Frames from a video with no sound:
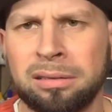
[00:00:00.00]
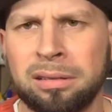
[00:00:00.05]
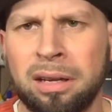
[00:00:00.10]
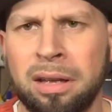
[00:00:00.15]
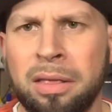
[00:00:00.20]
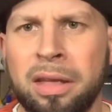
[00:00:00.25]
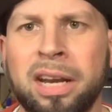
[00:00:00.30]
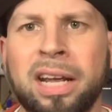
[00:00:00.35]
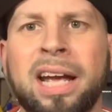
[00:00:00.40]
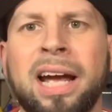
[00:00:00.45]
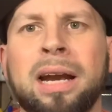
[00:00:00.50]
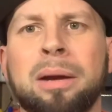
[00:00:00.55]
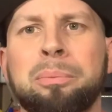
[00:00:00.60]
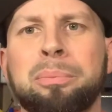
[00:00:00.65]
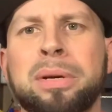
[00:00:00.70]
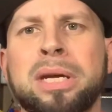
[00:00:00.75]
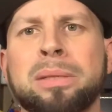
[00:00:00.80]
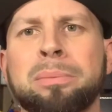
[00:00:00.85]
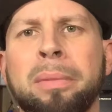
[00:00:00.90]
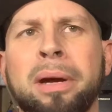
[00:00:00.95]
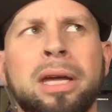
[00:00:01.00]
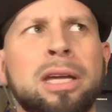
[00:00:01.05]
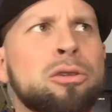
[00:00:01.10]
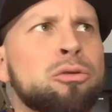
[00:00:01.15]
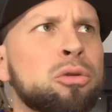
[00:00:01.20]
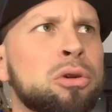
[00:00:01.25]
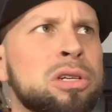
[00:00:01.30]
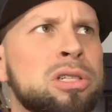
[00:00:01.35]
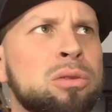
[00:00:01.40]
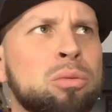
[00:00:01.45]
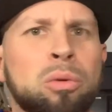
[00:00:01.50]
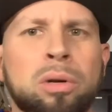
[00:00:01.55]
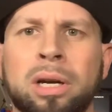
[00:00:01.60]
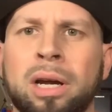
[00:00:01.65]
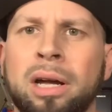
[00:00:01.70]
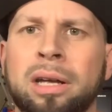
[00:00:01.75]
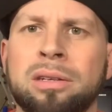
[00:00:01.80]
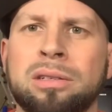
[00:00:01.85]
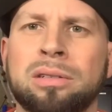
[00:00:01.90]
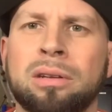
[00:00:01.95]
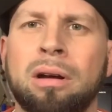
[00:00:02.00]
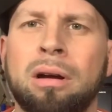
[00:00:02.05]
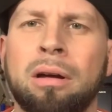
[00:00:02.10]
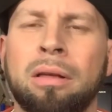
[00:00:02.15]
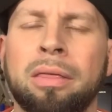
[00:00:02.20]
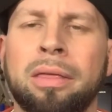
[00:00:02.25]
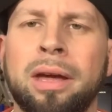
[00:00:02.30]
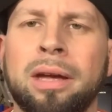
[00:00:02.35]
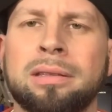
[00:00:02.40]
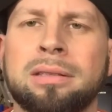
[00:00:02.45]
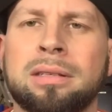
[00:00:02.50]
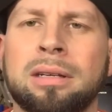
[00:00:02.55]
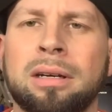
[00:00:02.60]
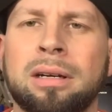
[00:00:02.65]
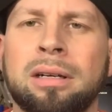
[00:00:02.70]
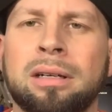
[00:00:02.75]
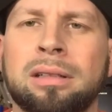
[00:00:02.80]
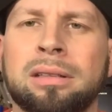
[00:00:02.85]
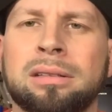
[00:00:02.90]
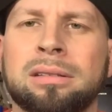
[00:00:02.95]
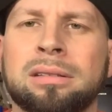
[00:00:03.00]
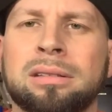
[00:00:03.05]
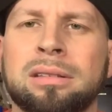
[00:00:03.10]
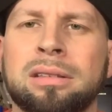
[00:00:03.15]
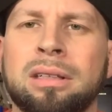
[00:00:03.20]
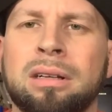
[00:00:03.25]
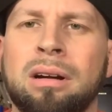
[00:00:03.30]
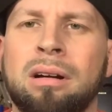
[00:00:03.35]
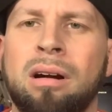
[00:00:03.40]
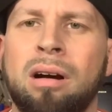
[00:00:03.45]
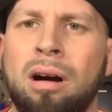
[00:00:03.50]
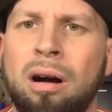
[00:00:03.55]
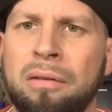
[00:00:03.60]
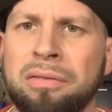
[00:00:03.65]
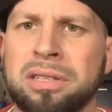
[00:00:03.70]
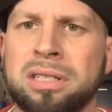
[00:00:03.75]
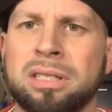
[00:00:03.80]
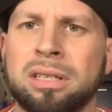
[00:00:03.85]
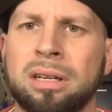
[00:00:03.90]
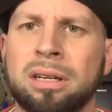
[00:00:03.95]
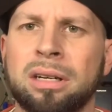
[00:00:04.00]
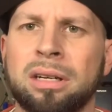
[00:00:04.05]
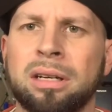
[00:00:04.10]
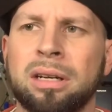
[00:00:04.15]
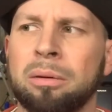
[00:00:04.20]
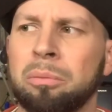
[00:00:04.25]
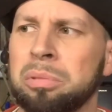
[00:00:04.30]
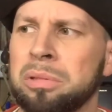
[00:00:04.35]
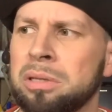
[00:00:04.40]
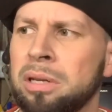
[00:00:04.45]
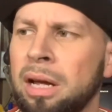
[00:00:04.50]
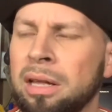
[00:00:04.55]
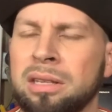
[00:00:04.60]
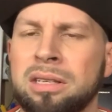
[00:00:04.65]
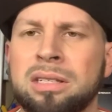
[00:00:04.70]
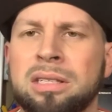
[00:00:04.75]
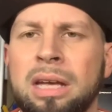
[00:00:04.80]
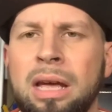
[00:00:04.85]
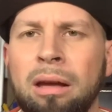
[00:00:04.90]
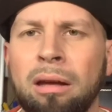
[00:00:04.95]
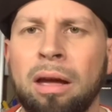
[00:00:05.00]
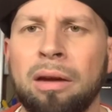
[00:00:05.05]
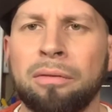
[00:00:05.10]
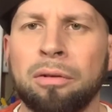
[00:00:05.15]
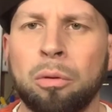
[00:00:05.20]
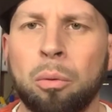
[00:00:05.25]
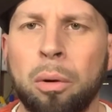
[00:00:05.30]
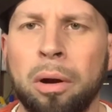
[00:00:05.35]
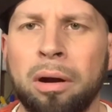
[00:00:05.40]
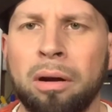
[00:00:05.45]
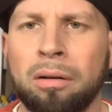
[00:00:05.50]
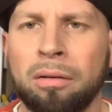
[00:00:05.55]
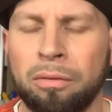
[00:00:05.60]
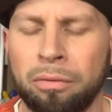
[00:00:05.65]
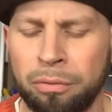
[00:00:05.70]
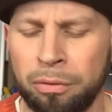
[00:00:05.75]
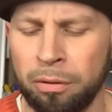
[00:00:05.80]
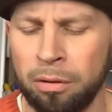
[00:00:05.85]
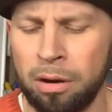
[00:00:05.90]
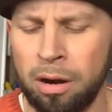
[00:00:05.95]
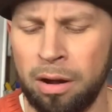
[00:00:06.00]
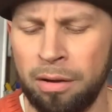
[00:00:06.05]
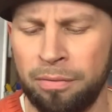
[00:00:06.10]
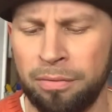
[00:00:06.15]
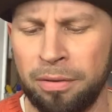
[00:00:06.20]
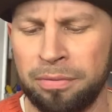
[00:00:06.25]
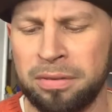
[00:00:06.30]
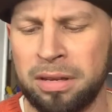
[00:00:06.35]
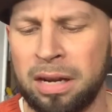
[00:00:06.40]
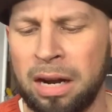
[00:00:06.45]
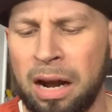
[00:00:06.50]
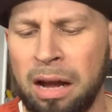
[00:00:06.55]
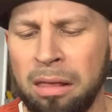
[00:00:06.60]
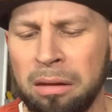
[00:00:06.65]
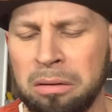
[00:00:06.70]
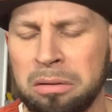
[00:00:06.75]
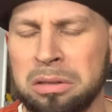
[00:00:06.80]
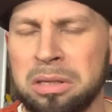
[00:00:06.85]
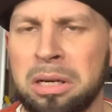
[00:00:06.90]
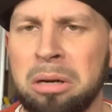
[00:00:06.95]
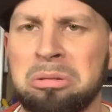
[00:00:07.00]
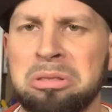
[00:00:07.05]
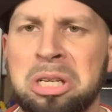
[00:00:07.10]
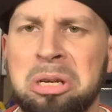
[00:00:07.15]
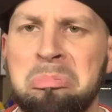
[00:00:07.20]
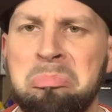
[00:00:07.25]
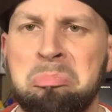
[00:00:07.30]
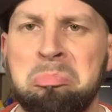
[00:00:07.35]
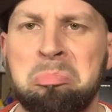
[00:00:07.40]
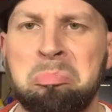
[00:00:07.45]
And then it kind of piqued my interest when I saw that all of a sudden it was on sale everywhere for $50. And I was like,